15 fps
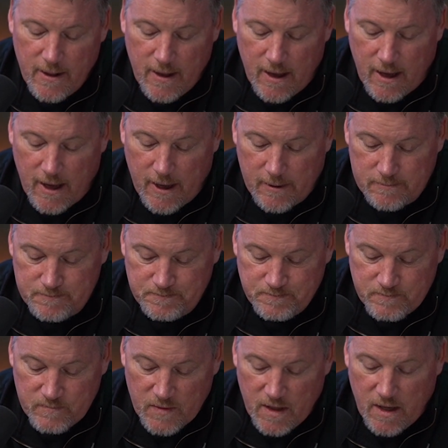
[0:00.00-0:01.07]

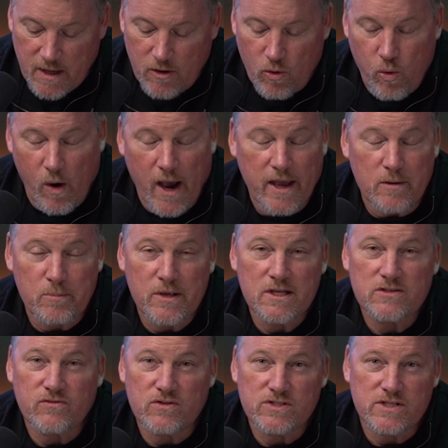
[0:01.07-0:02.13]
quiet and
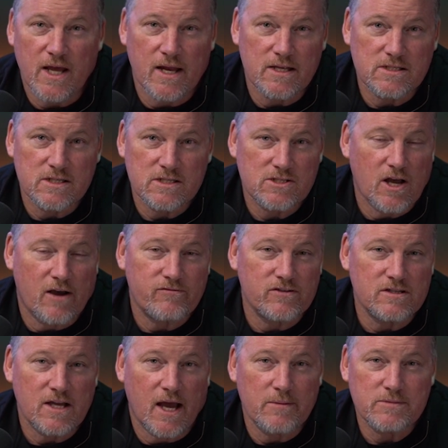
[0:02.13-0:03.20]
peaceful settings is
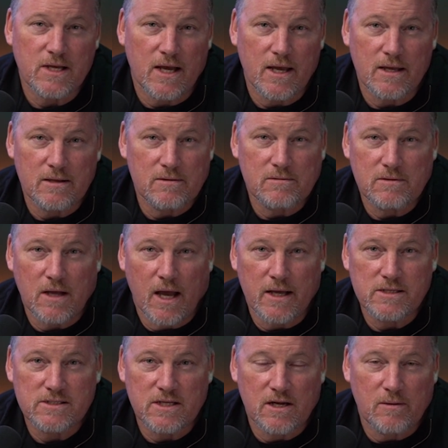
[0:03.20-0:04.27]
oftentimes I
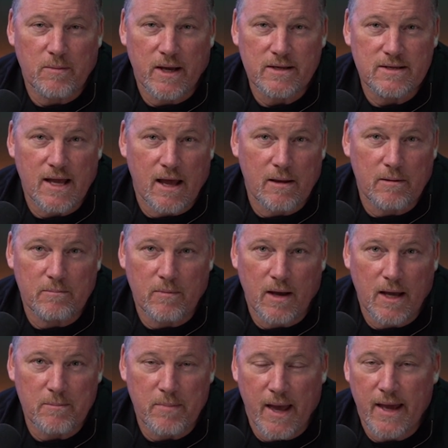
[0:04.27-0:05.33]
sit on
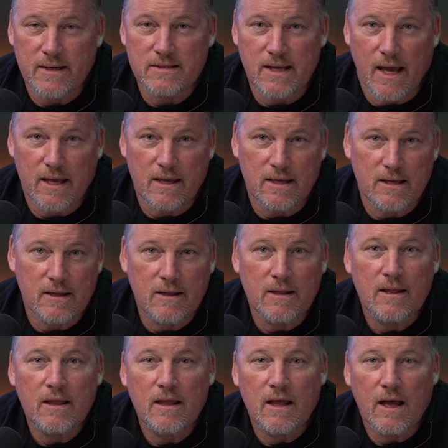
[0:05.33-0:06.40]
my back deck
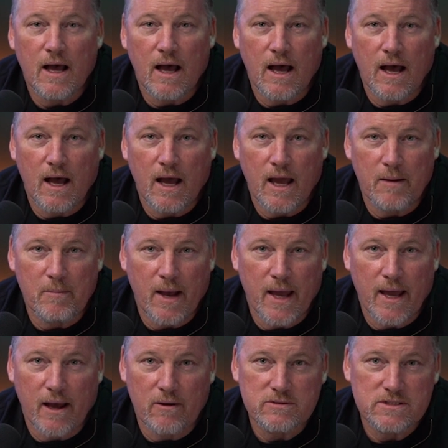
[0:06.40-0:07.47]
at my
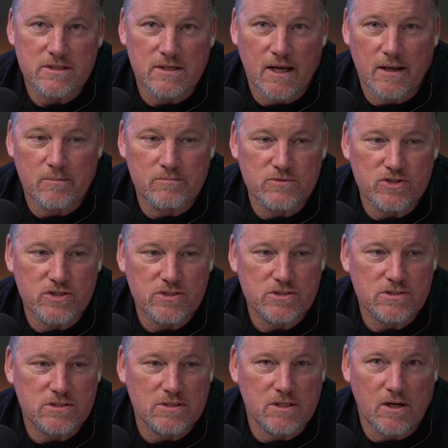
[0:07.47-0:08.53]
house, and I'm
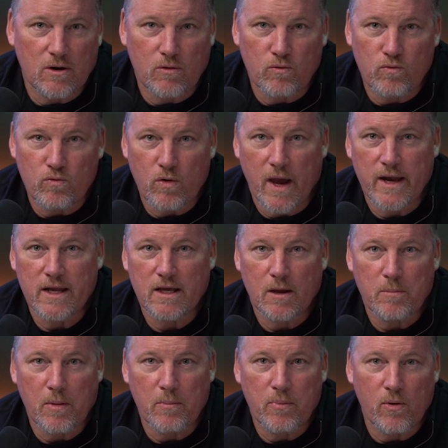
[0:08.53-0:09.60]
just, writing a
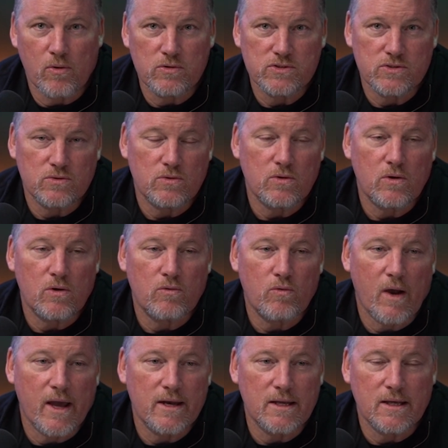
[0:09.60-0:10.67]
proposal or
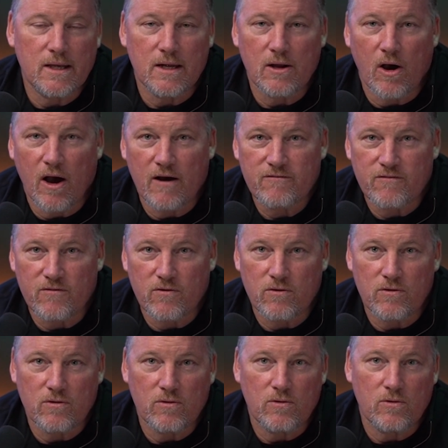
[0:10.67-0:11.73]
writing an
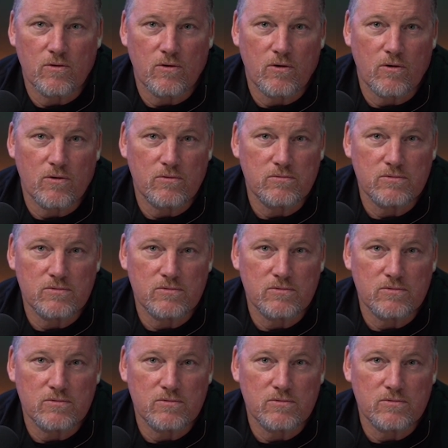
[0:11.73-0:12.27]
offer or